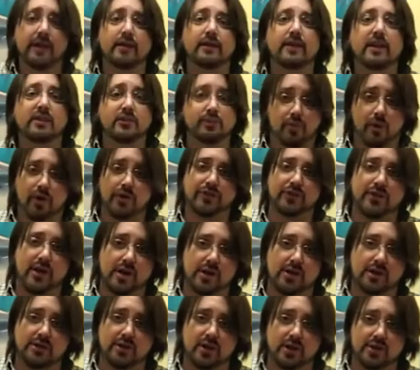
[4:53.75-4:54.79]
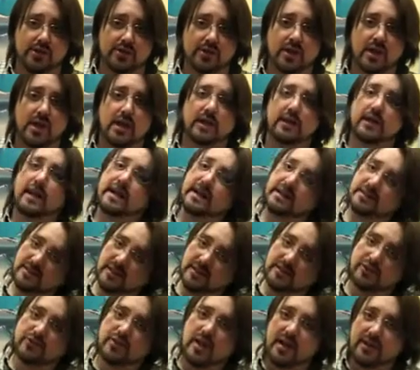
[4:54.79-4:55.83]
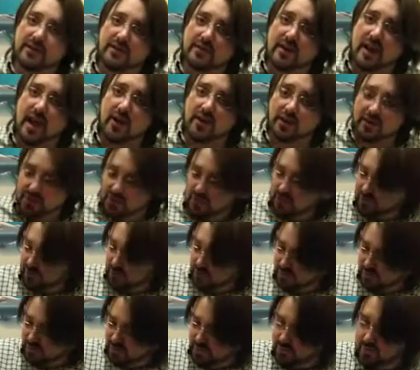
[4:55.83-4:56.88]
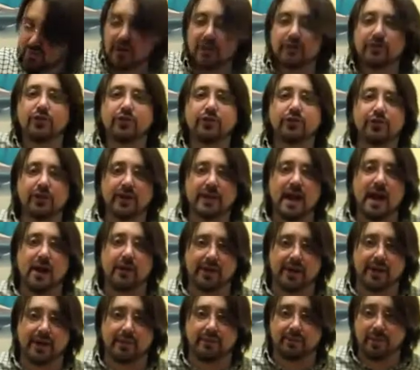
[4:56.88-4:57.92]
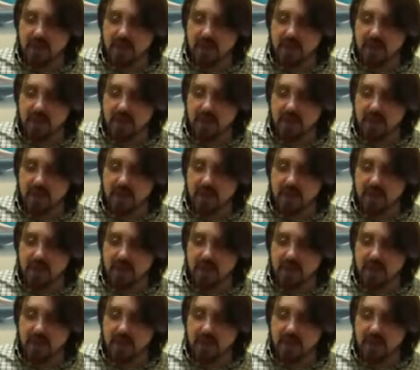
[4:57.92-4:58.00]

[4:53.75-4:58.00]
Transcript: Les Paul style guitars. Like I said, Strat style guitars are a little different. It's usually down here.